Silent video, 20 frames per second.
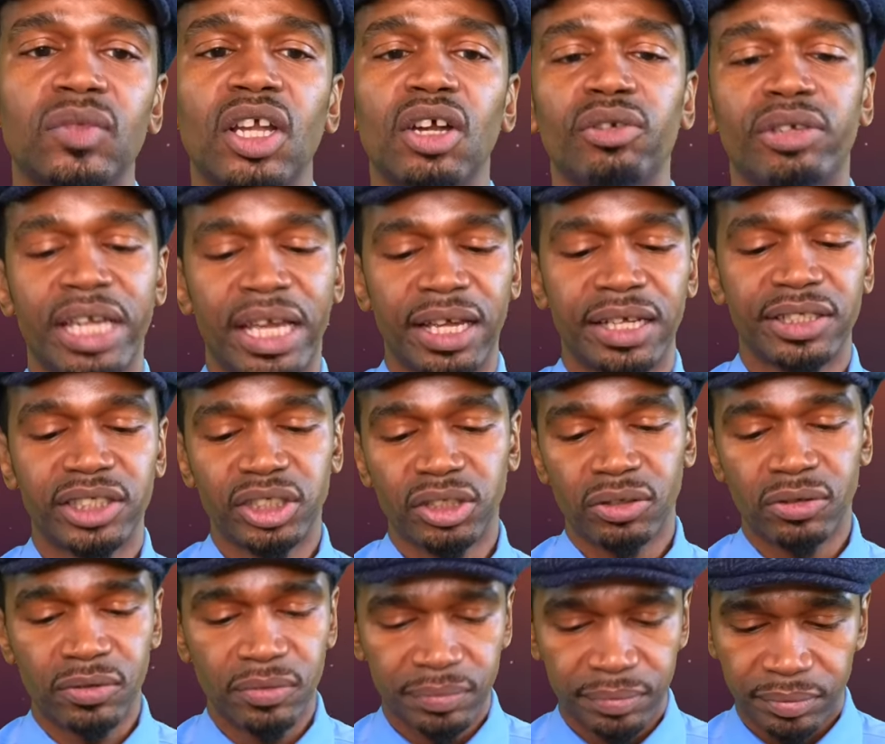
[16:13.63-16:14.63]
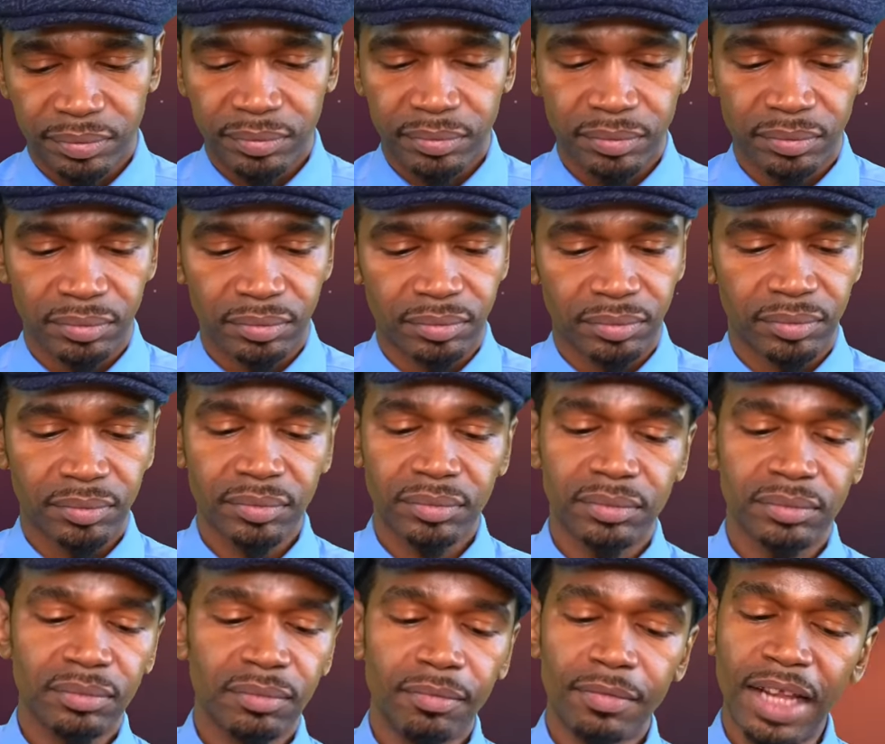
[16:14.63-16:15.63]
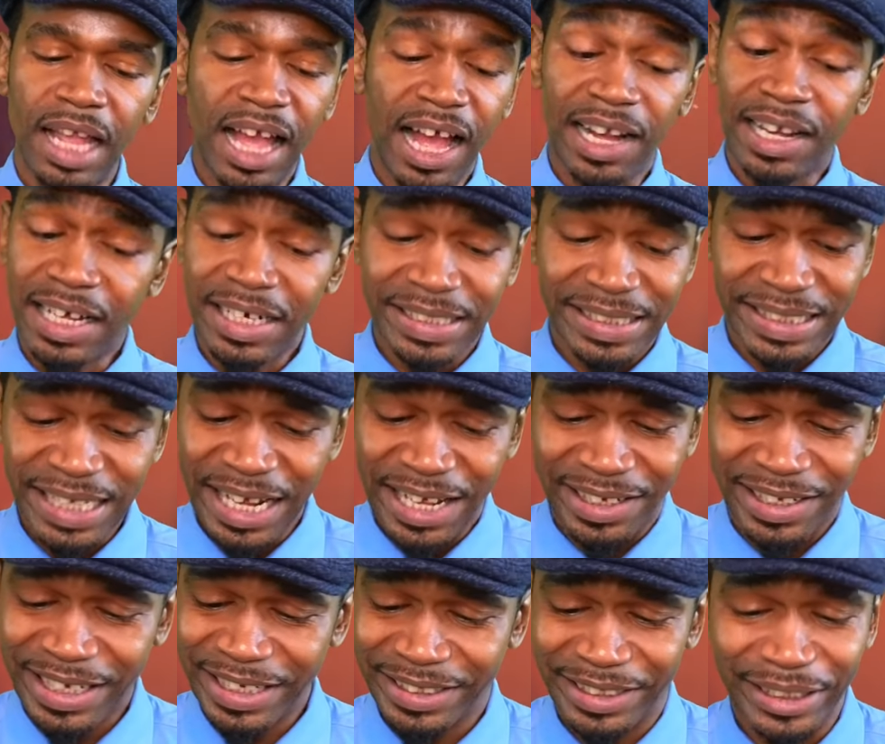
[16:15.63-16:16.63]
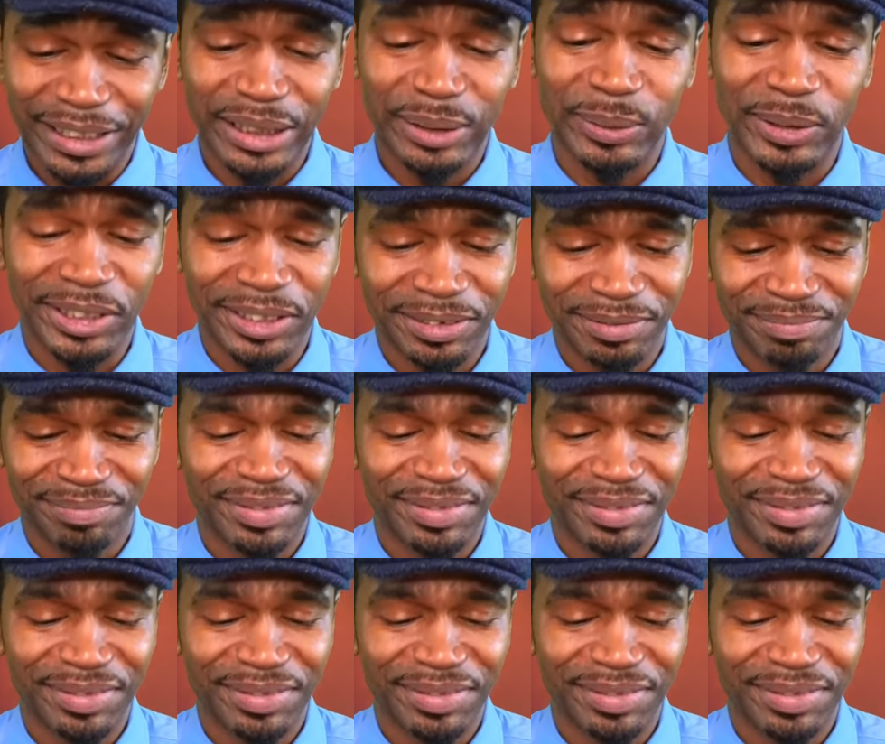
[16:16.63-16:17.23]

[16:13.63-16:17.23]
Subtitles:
Okay, so I gotta say, I like this one.